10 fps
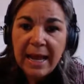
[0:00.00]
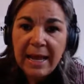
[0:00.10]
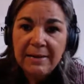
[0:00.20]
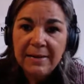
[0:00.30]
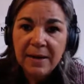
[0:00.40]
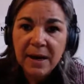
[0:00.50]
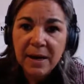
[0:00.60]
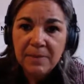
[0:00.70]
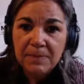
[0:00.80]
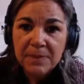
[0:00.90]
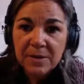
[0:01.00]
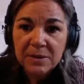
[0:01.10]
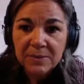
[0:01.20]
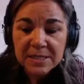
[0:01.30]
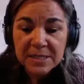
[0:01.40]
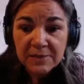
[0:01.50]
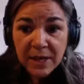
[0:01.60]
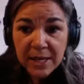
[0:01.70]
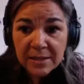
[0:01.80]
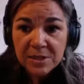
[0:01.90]
And domestic
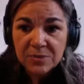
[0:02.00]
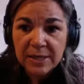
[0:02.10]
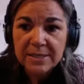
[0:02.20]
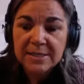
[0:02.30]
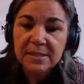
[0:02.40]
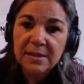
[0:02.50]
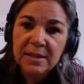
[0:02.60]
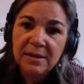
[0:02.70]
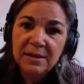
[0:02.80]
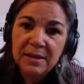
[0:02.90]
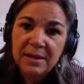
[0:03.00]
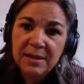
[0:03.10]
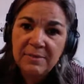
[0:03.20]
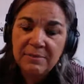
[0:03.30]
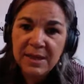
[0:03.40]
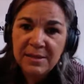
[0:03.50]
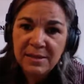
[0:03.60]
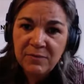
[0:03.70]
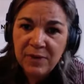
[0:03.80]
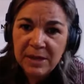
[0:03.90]
violence rates, the
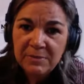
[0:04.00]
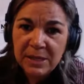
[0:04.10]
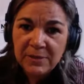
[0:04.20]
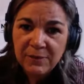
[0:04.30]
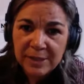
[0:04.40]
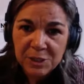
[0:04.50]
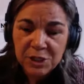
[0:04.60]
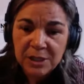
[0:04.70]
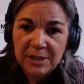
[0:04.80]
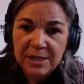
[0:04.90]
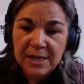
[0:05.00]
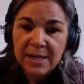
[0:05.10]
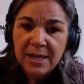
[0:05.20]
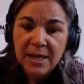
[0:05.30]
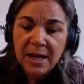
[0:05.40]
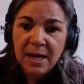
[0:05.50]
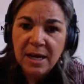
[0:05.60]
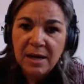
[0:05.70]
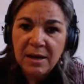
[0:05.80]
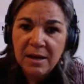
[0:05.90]
methamphetamine affliction
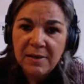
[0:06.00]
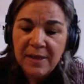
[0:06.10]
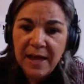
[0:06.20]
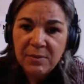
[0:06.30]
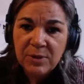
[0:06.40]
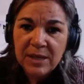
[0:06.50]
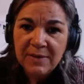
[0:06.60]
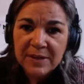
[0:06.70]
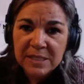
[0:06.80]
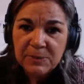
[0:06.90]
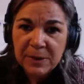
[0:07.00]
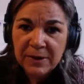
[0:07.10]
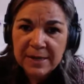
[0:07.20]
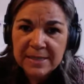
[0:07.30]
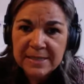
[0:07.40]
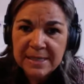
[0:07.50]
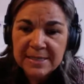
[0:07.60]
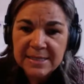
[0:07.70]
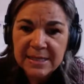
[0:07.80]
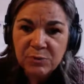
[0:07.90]
that we have experienced
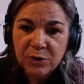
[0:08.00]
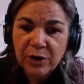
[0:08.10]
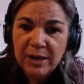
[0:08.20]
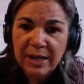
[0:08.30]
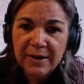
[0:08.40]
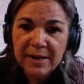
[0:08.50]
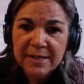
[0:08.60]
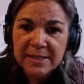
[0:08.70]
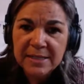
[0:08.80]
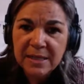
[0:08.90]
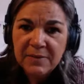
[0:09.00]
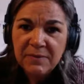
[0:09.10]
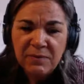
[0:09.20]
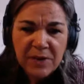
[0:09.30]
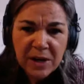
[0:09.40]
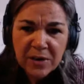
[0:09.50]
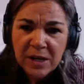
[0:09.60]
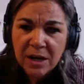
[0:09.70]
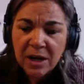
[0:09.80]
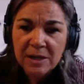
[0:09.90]
has hit rural areas very
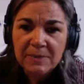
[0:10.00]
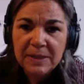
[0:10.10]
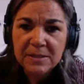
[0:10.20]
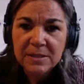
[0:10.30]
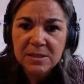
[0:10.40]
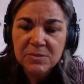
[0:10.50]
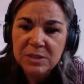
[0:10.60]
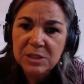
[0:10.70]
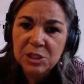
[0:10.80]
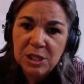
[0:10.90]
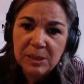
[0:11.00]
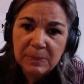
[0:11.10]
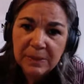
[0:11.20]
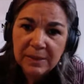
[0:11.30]
hard because it's really cheap.